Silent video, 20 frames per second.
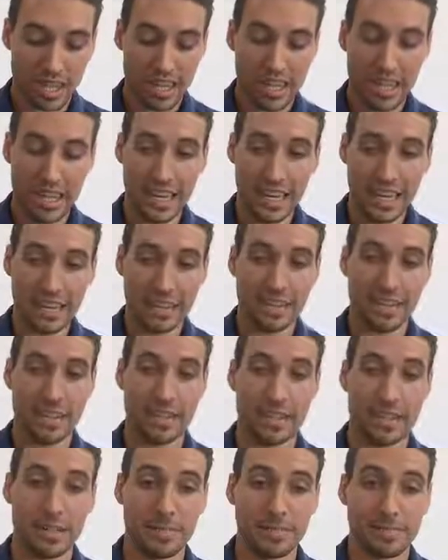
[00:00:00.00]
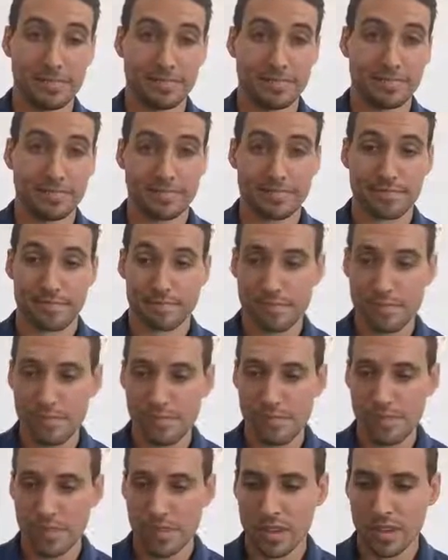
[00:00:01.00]
And
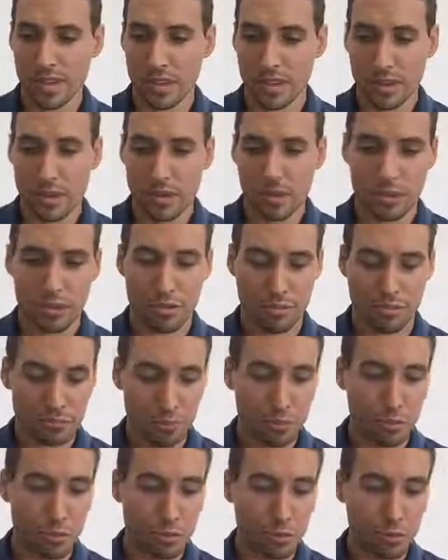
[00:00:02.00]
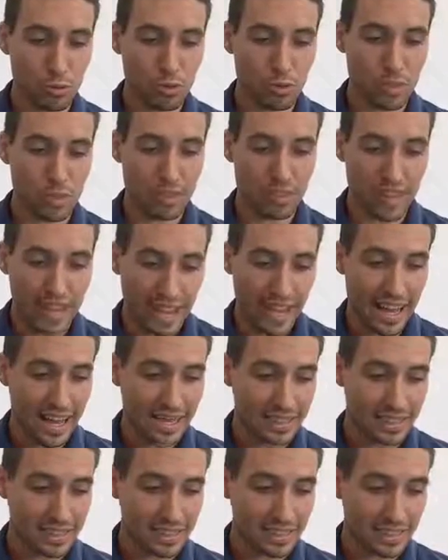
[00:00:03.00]
through
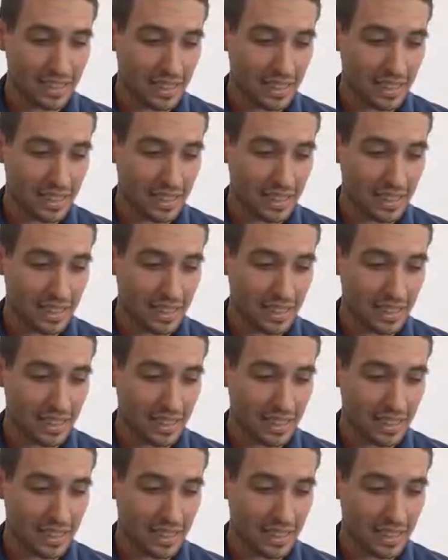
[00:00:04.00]
that,